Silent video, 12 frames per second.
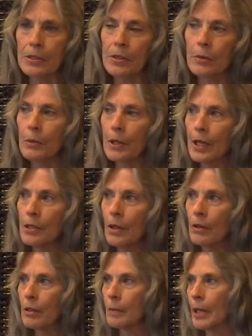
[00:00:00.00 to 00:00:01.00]
So when I
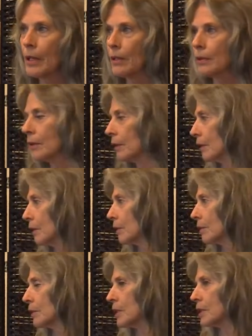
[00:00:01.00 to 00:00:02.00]
talk about, oh,
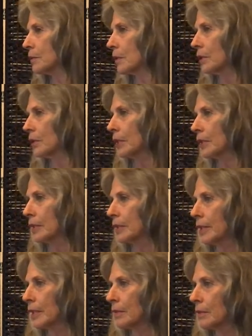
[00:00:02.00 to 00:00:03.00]
Trixie, why don't you go ahead and let
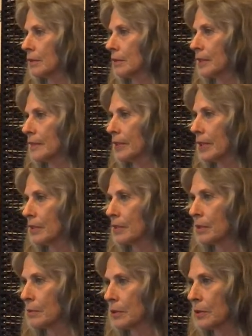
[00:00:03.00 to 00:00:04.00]
that, see if that's
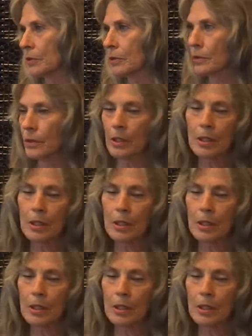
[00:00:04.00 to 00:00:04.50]
someone who's,